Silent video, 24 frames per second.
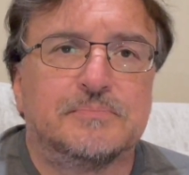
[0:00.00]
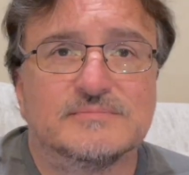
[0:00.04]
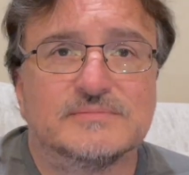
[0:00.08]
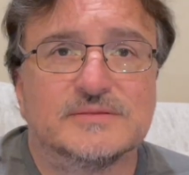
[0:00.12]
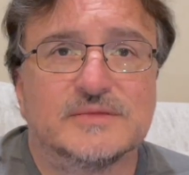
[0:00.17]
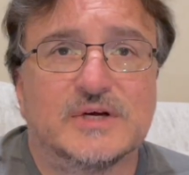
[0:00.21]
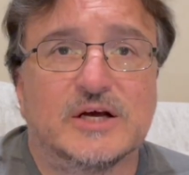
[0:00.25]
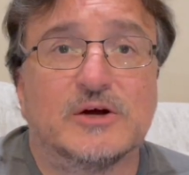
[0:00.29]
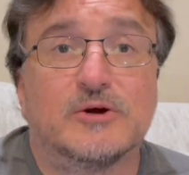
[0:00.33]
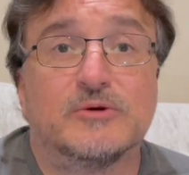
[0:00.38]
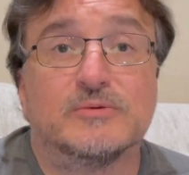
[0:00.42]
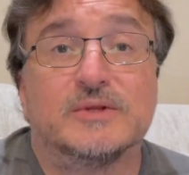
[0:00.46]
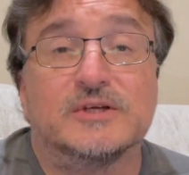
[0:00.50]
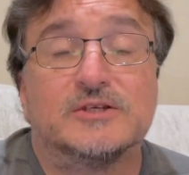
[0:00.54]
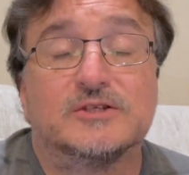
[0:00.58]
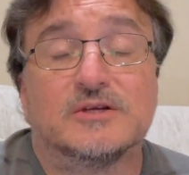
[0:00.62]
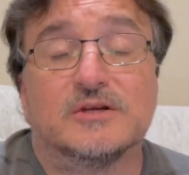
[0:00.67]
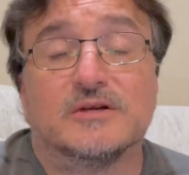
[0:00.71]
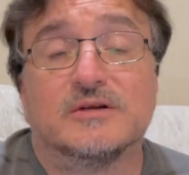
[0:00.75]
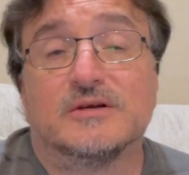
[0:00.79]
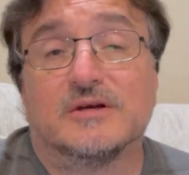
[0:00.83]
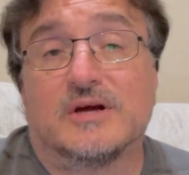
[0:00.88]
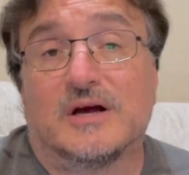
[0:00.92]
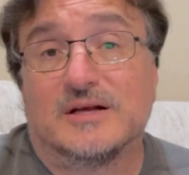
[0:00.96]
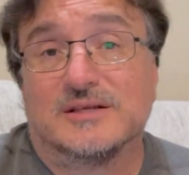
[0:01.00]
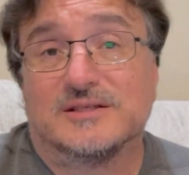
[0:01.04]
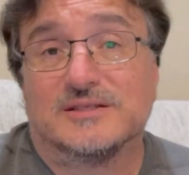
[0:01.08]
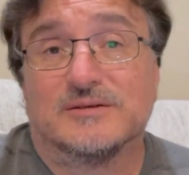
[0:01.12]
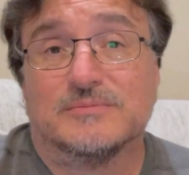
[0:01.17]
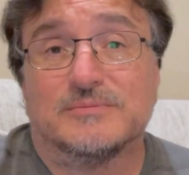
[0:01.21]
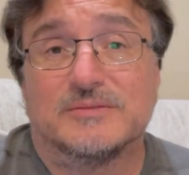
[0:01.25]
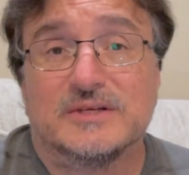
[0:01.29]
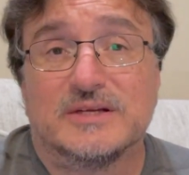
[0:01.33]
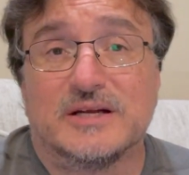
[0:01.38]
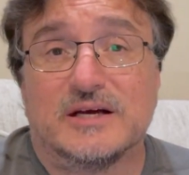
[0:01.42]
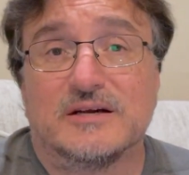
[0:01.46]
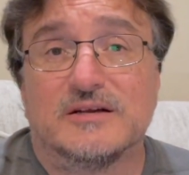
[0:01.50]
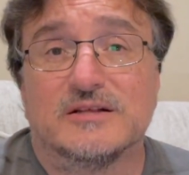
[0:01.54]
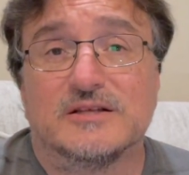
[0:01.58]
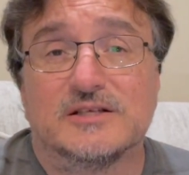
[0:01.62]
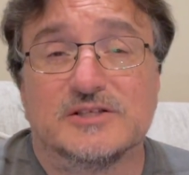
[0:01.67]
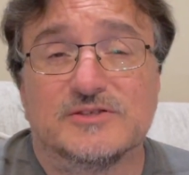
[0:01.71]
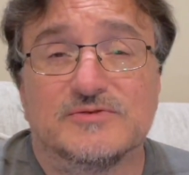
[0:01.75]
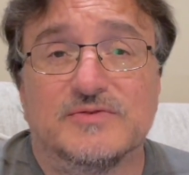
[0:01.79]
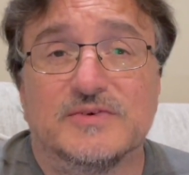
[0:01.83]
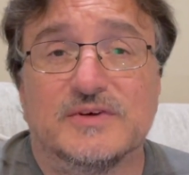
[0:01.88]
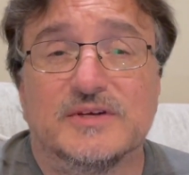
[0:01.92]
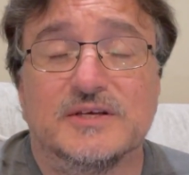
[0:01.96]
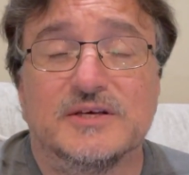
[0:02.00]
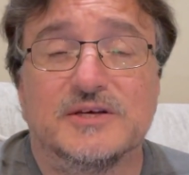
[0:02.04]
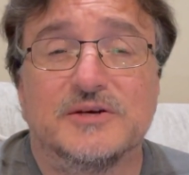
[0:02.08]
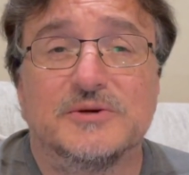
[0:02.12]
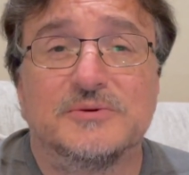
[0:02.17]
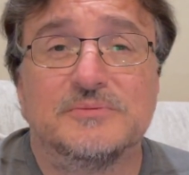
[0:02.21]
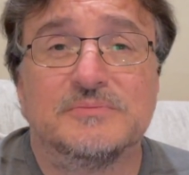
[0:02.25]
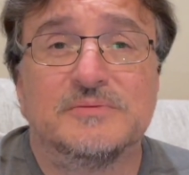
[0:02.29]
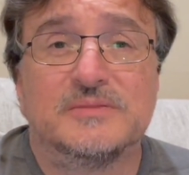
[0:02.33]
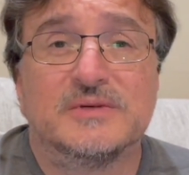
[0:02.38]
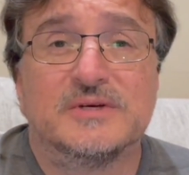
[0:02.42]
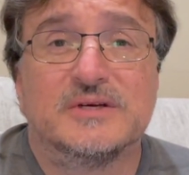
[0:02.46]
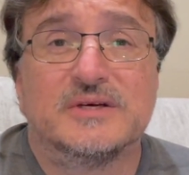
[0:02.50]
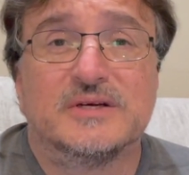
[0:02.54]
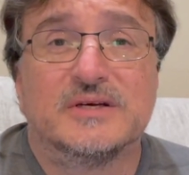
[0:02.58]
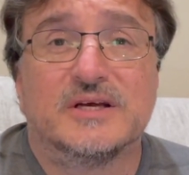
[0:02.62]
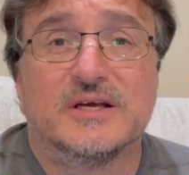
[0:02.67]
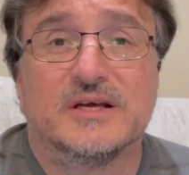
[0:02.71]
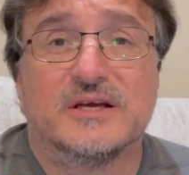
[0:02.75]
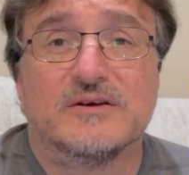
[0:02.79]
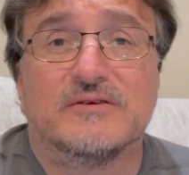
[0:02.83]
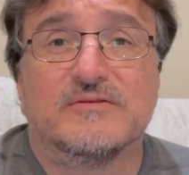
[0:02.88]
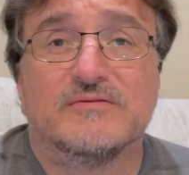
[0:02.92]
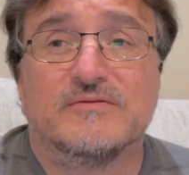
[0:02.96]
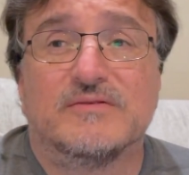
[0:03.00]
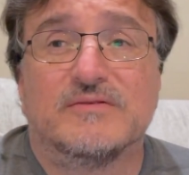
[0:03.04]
I hope that you got something out of this video. If